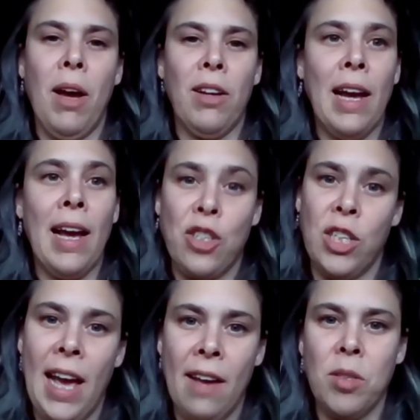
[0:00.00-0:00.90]
and I actually
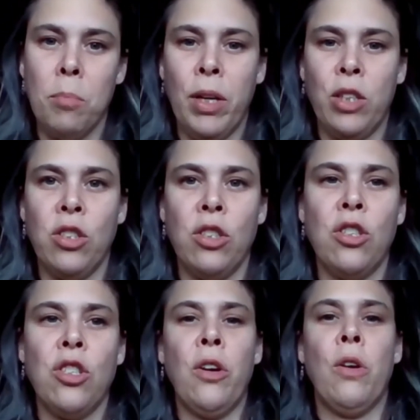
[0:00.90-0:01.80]
have some pictures to show you.